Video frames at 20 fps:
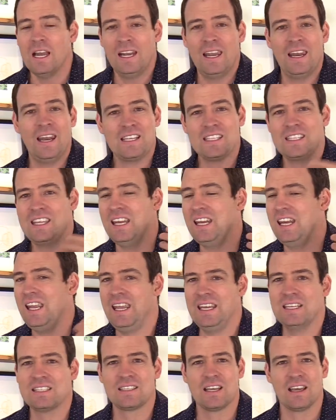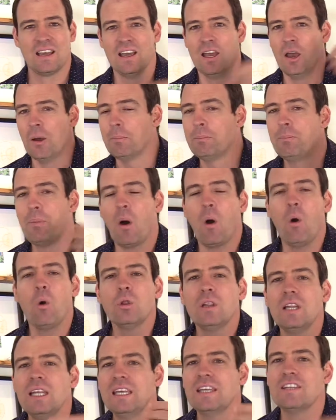Let us then enter
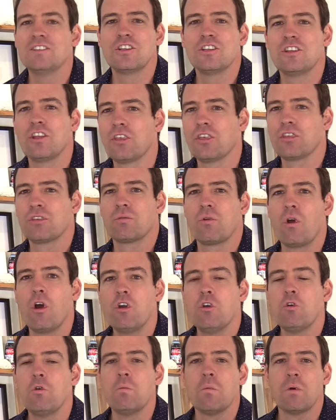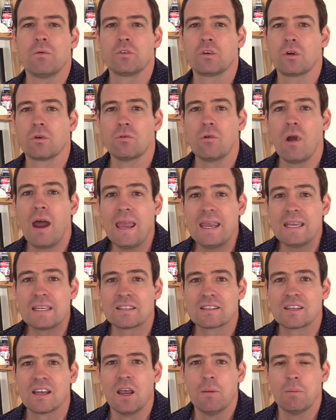boldly into the throne room of
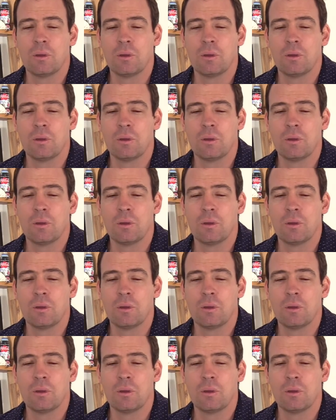grace,